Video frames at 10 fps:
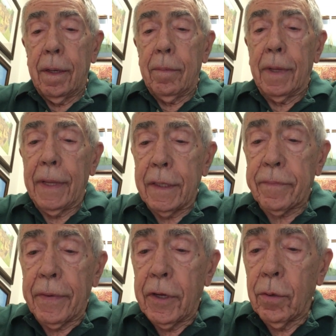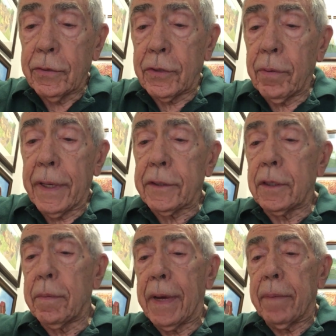My last video was
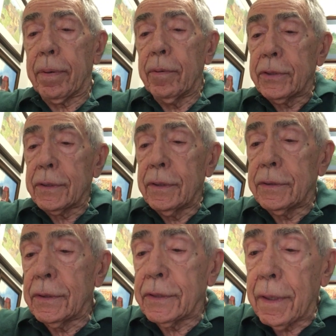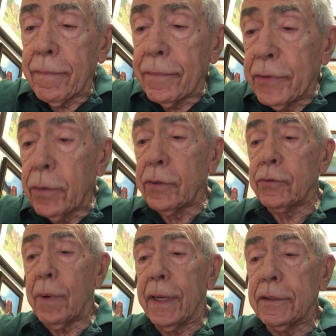directed to my parishioners, and several
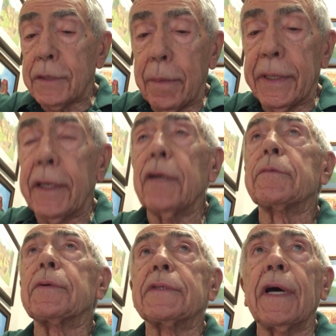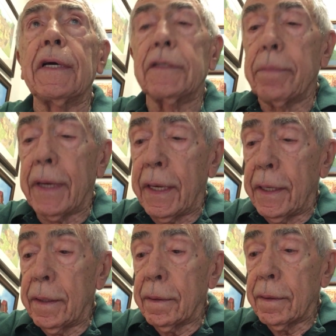viewers wanted something else besides
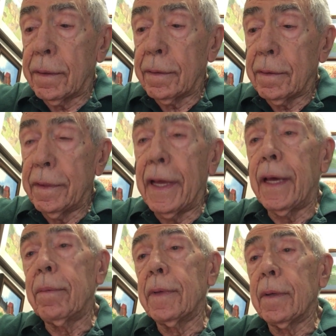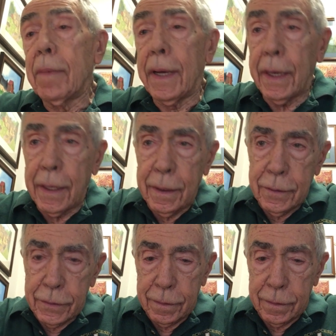my name and my age.